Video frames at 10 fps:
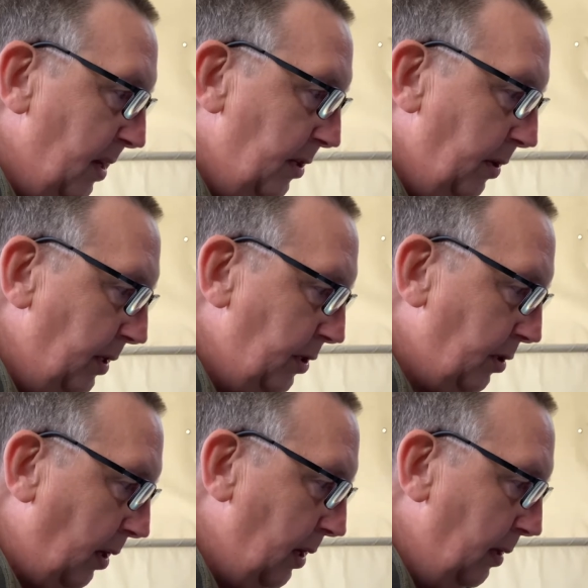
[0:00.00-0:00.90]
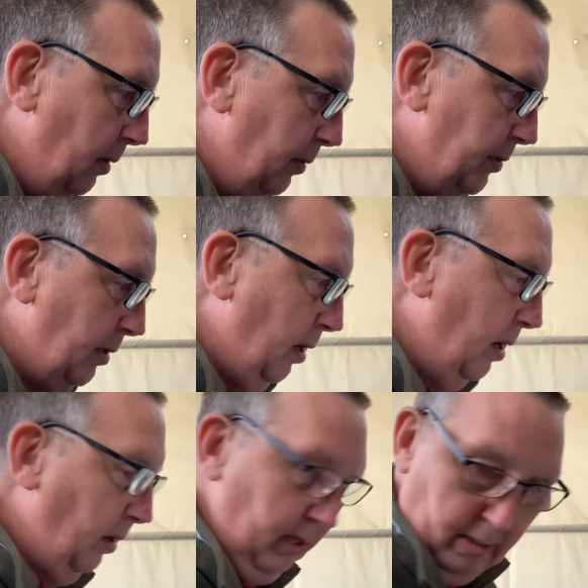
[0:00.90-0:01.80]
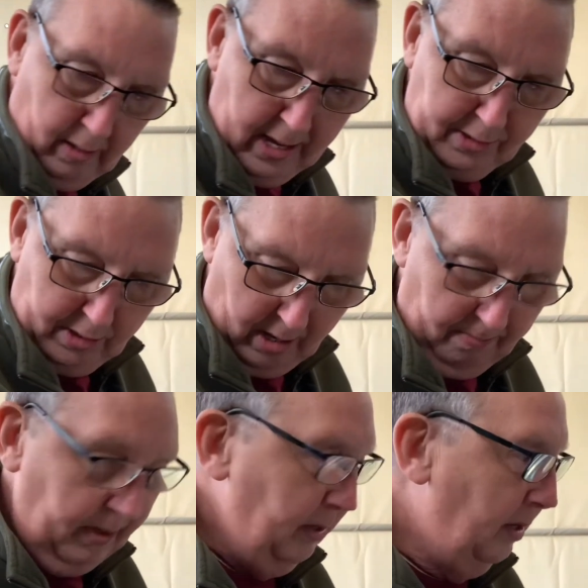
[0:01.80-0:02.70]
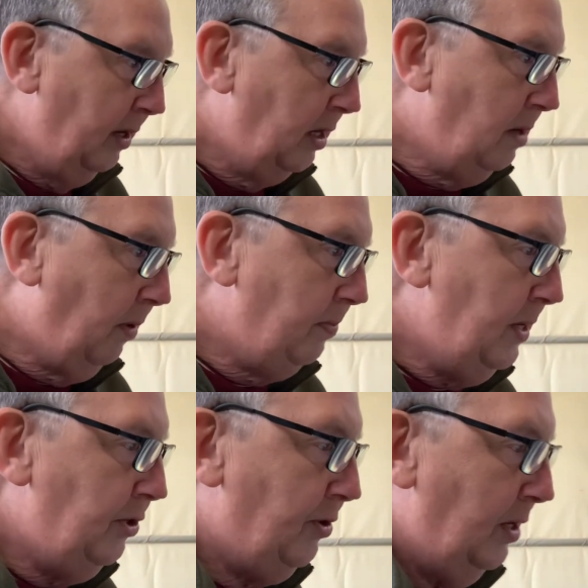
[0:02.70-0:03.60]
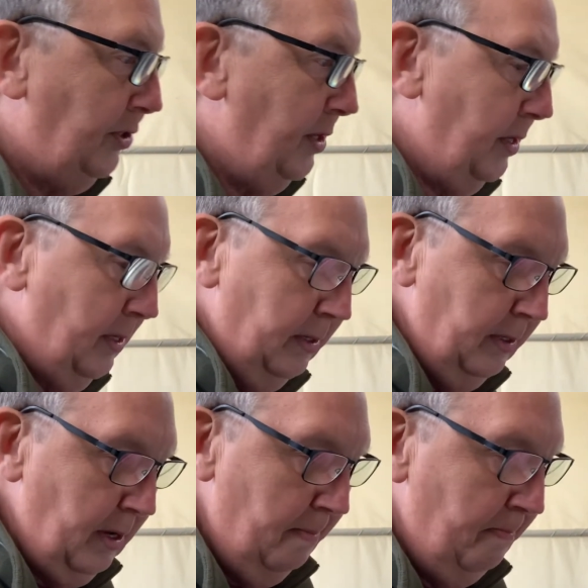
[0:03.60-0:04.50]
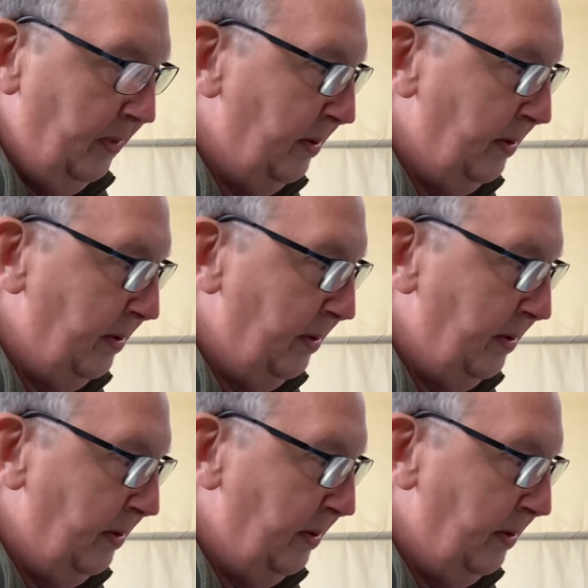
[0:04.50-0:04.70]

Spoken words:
It's only just like a little heads up, and you might be interested. And